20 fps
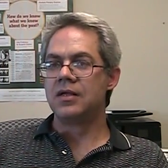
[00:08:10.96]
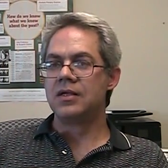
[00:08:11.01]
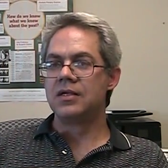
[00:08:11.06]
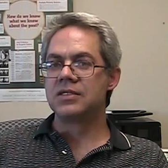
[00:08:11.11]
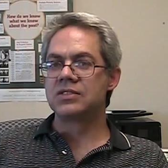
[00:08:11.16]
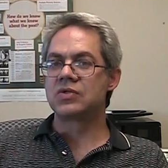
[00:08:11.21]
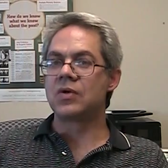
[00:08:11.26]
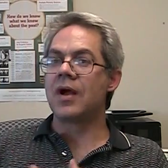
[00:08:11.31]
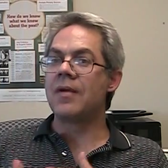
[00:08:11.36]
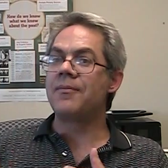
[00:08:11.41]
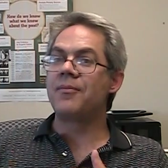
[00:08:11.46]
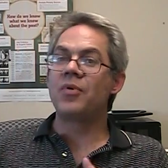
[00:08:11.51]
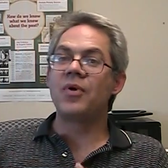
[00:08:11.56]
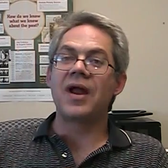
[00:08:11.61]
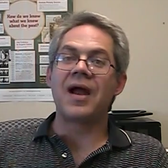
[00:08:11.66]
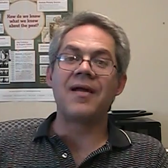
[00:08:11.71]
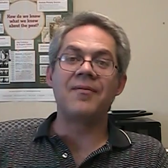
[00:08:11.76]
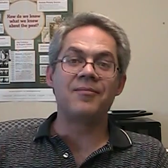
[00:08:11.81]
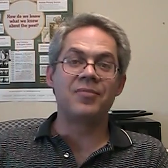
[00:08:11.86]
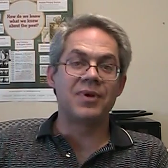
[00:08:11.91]
So
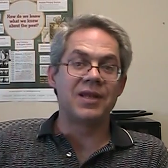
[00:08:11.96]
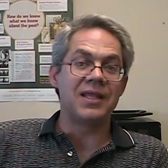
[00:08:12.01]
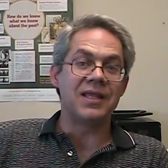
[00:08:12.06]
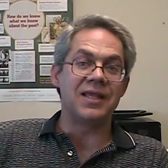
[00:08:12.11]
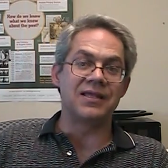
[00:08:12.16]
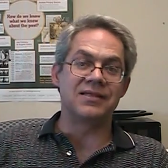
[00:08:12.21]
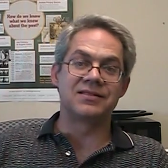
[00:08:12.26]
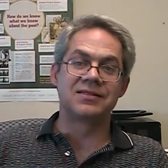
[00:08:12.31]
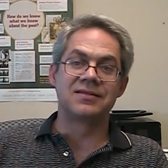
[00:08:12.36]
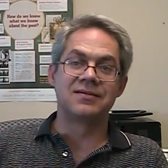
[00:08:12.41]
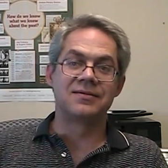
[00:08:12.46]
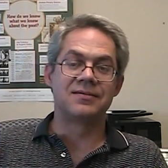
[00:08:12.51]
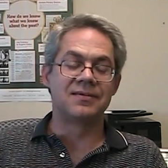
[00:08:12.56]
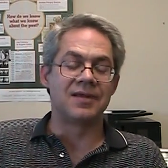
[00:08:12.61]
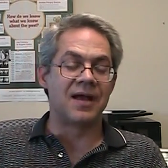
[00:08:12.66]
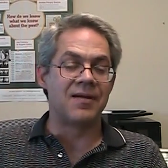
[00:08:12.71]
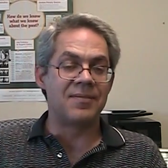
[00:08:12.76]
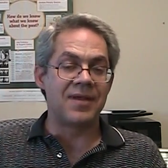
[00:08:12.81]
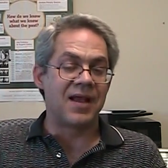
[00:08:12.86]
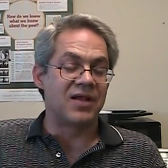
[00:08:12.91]
I'm pleased.
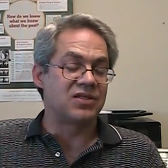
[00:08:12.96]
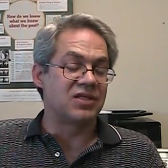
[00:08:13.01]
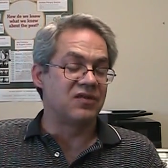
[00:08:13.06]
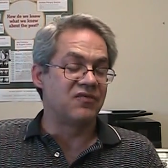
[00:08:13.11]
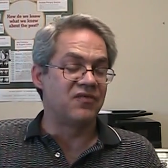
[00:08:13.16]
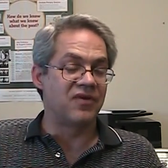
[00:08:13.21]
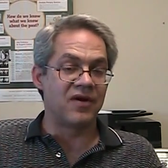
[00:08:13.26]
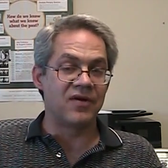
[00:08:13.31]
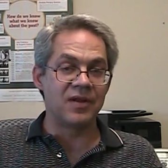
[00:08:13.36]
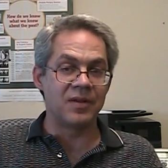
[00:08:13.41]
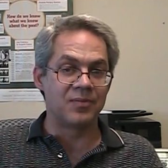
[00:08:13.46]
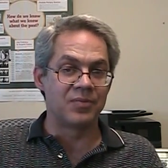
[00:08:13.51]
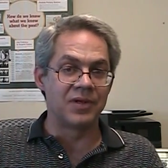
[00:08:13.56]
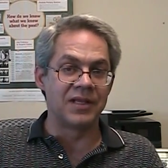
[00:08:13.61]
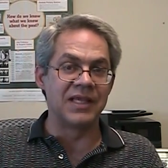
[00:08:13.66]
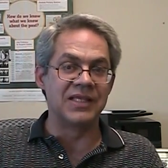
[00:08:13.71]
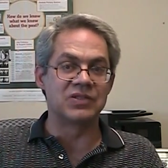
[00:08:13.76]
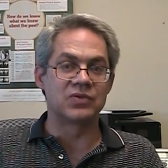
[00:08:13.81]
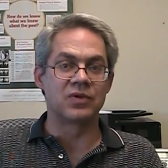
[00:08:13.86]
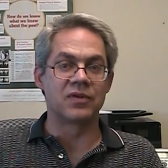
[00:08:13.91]
I'm actually very
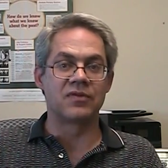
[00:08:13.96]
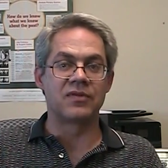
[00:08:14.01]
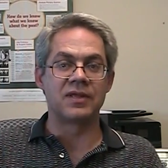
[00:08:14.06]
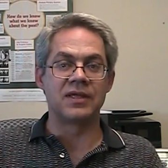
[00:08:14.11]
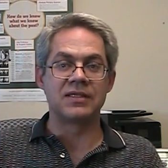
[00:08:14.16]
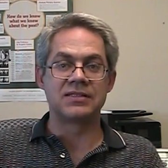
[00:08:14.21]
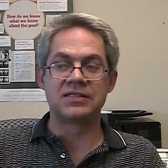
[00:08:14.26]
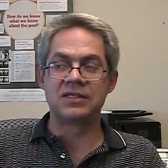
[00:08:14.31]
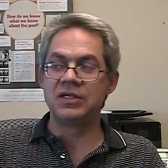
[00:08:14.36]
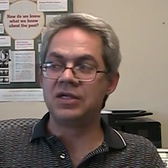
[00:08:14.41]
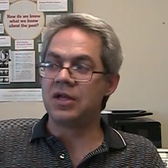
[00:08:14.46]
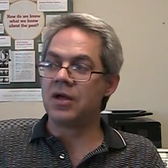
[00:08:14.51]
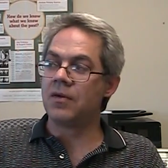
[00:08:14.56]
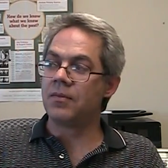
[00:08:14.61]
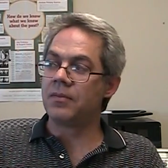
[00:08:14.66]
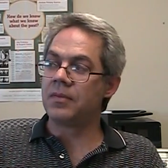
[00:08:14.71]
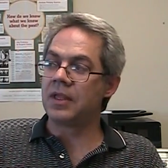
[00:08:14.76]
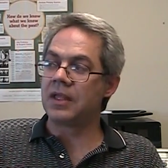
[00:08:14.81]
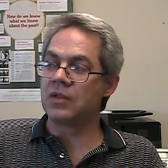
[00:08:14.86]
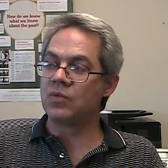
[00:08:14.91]
pleased with this.
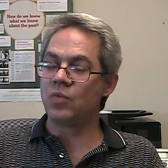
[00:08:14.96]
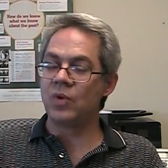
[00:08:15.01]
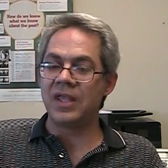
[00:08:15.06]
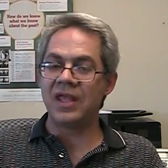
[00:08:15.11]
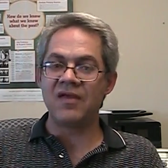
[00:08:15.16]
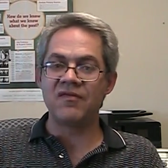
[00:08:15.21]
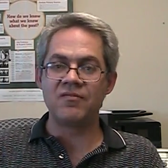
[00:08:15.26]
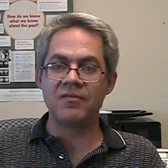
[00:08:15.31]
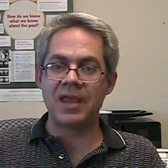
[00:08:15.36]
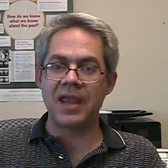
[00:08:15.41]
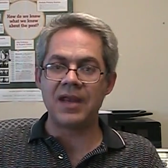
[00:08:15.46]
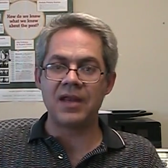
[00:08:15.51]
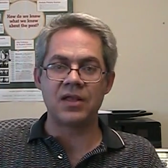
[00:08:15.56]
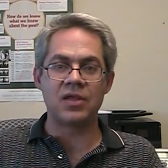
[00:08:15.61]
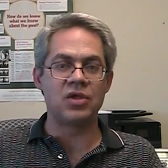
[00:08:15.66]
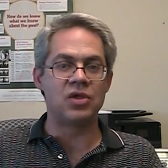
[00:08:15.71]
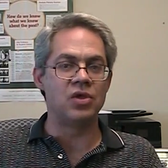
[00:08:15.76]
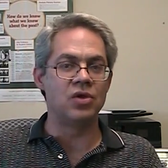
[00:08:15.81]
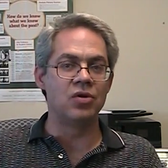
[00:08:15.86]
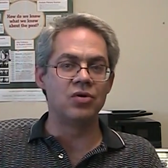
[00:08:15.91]
We have made a
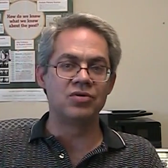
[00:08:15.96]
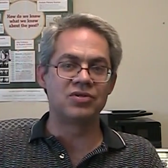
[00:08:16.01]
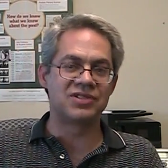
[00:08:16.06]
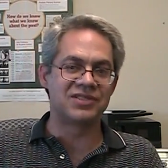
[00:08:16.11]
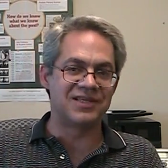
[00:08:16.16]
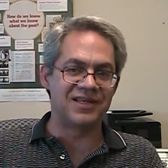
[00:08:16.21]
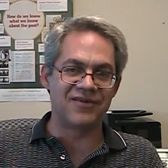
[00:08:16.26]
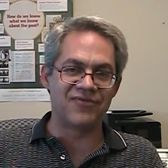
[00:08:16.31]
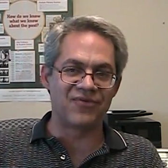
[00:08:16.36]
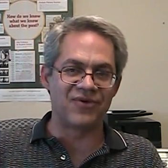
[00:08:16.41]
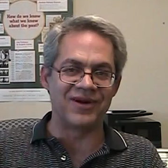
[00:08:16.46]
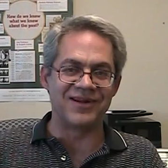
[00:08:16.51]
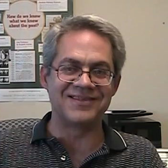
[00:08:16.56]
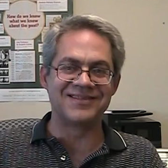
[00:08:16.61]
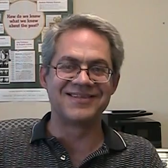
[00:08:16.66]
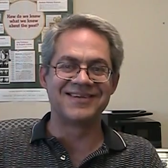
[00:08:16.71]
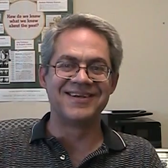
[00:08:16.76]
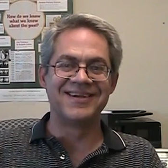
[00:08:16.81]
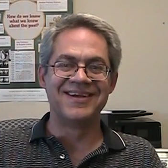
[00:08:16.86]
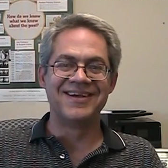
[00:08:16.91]
huge
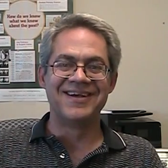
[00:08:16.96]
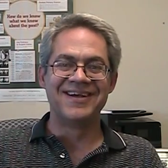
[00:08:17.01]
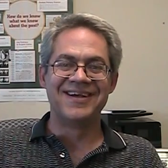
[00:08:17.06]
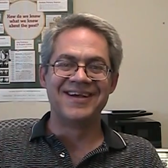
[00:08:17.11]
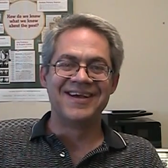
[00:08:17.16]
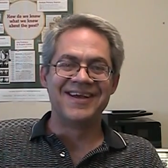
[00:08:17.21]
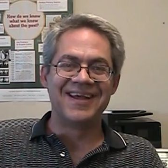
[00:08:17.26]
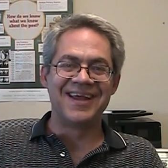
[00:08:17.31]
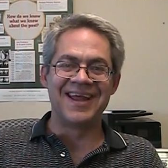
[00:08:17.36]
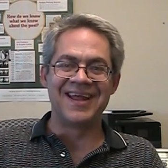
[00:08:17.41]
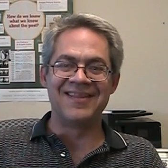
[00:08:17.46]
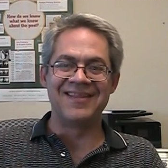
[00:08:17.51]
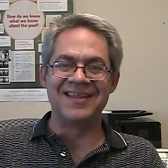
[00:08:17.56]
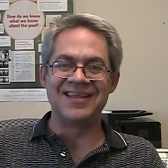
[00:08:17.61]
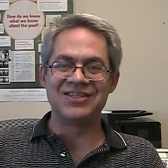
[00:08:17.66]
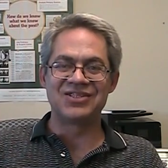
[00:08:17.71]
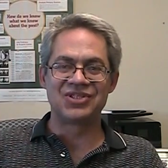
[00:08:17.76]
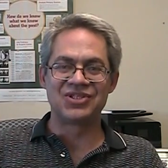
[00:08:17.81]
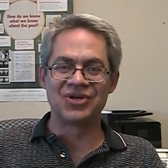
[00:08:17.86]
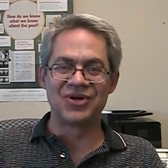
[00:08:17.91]
difference in
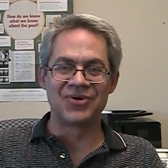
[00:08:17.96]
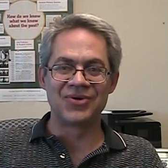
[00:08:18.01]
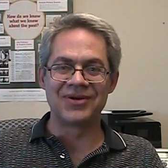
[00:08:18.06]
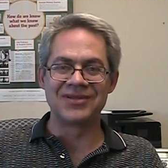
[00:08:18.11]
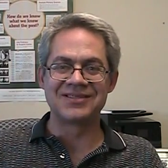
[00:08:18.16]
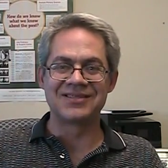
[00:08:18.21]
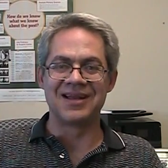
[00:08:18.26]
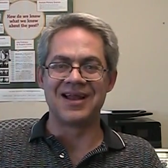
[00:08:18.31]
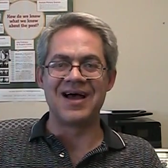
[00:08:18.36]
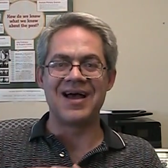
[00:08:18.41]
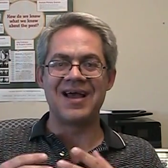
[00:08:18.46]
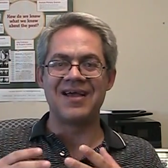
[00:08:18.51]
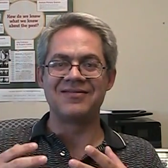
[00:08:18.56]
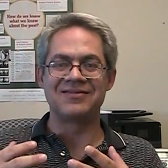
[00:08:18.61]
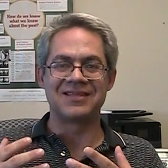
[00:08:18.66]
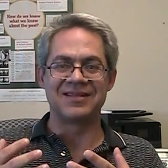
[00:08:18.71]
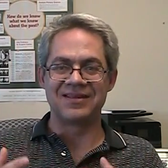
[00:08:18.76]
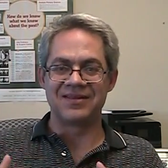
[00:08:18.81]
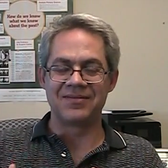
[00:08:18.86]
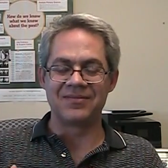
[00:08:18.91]
these children's lives,
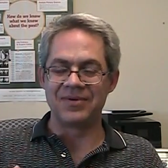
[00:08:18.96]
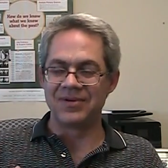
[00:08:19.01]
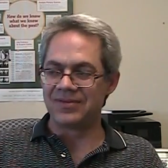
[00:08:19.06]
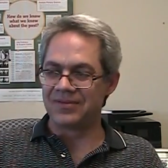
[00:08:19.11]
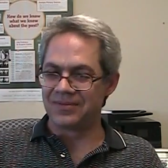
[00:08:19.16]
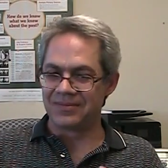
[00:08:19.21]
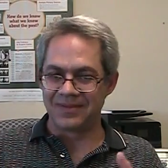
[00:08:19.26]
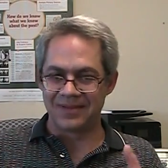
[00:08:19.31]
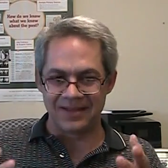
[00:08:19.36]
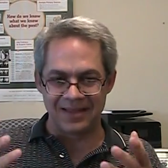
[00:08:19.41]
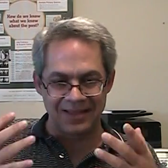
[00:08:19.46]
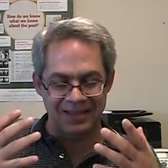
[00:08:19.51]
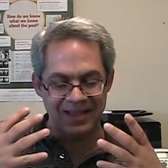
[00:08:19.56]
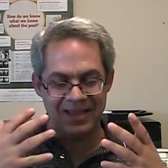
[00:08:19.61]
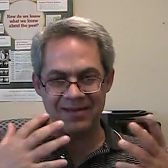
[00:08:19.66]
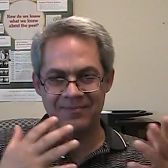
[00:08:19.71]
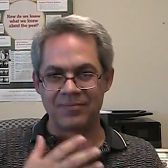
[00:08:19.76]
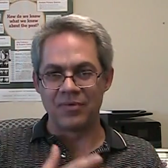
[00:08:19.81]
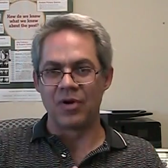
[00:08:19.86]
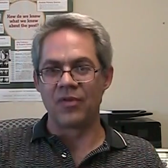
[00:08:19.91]
and
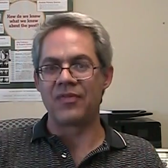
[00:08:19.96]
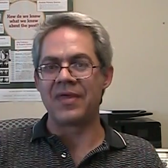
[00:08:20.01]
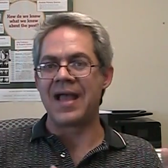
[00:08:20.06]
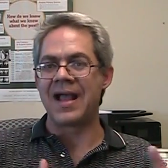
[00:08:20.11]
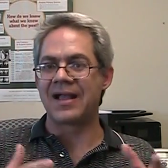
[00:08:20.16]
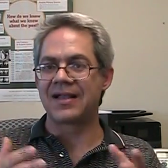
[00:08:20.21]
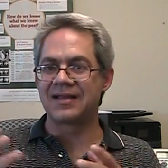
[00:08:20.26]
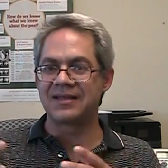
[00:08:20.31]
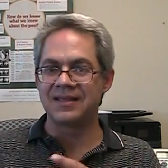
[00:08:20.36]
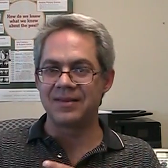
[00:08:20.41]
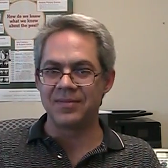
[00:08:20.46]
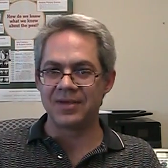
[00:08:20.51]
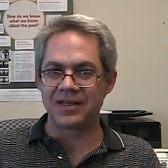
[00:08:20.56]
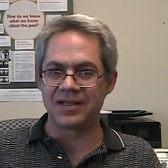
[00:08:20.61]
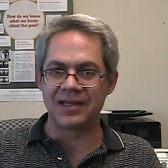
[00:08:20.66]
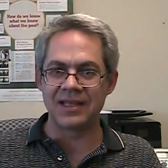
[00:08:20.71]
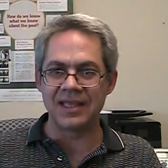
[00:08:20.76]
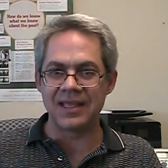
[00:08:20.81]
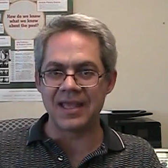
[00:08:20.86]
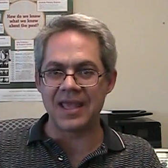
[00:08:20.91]
again, both
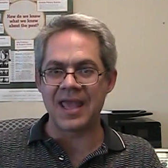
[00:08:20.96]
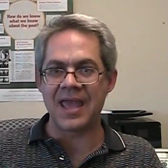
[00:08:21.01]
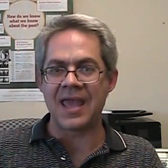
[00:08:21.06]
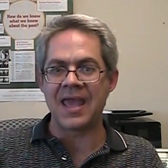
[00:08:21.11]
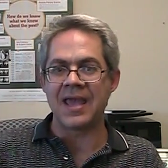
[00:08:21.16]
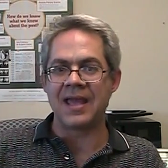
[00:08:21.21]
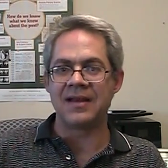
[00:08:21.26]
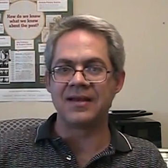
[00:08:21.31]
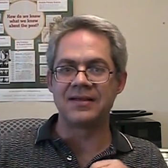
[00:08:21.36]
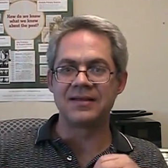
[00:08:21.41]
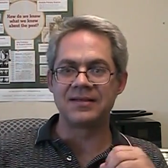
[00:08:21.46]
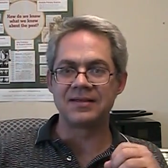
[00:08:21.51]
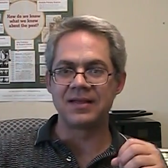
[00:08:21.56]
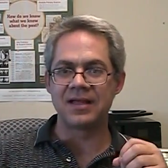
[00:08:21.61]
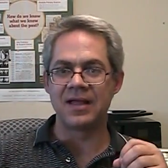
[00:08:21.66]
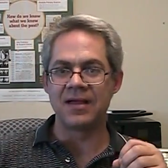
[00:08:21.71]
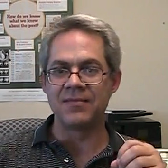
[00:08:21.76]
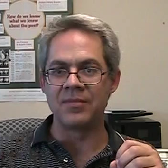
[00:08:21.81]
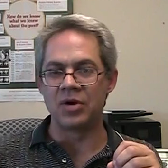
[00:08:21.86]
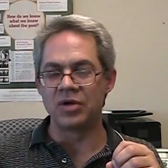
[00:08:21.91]
academically and
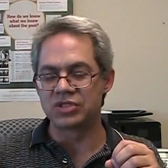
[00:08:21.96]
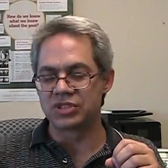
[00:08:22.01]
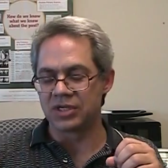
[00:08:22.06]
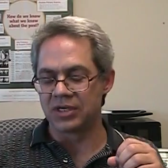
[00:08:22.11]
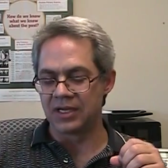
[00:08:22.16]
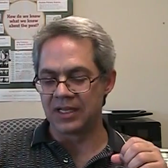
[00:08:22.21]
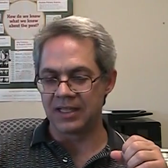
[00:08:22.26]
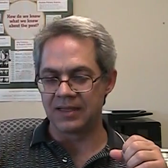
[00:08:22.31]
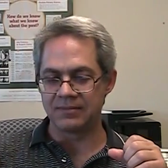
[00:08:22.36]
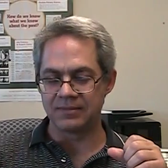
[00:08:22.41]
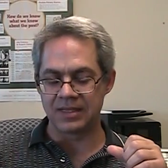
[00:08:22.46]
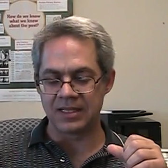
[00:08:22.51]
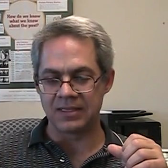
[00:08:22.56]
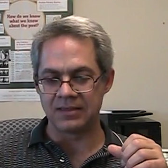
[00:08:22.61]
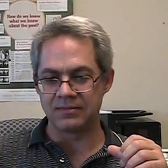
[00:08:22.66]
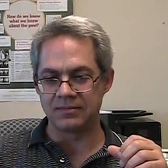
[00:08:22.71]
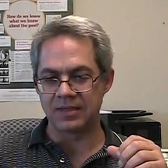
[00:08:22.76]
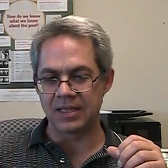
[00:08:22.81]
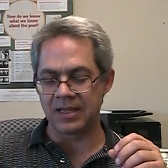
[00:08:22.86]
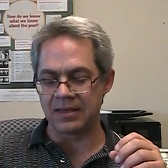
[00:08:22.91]
emotionally
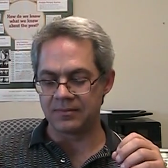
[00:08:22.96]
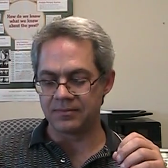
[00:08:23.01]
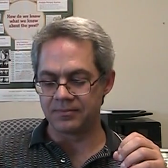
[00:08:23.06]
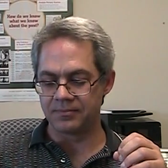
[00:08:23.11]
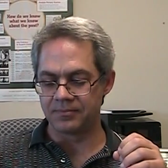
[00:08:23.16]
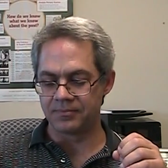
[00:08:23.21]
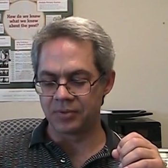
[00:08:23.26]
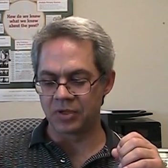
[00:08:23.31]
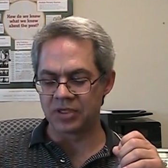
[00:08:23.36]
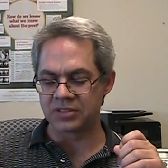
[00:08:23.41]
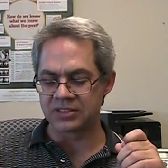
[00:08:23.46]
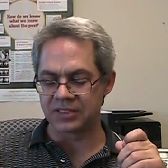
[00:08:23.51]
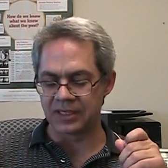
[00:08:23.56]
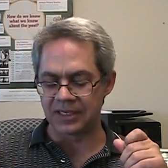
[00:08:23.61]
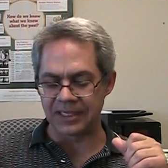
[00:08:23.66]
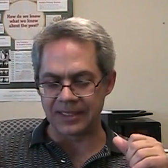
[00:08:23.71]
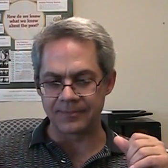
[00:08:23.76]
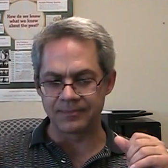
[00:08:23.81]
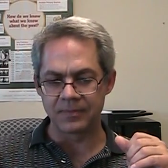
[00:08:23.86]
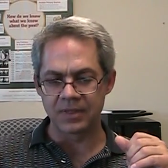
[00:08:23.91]
and
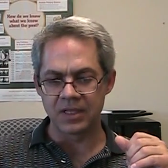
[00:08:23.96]
personally,